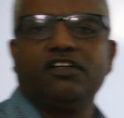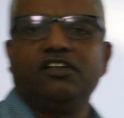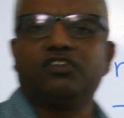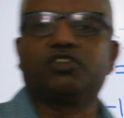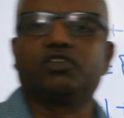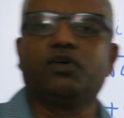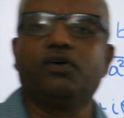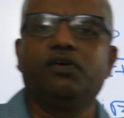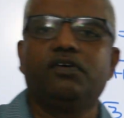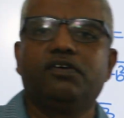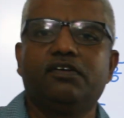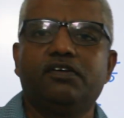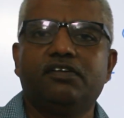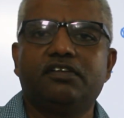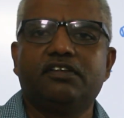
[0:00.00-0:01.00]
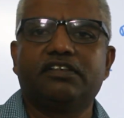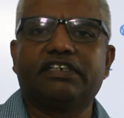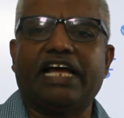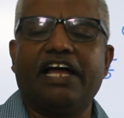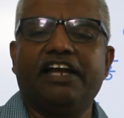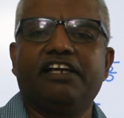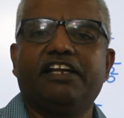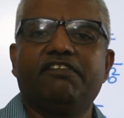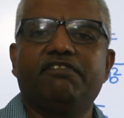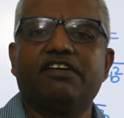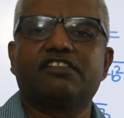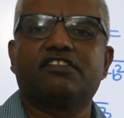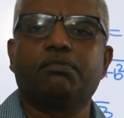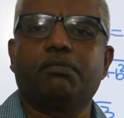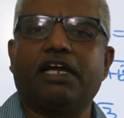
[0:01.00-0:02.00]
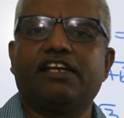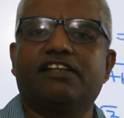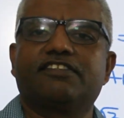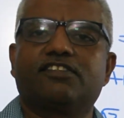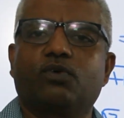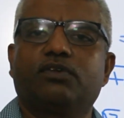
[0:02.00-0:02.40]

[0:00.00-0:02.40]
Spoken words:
So tan inverse minus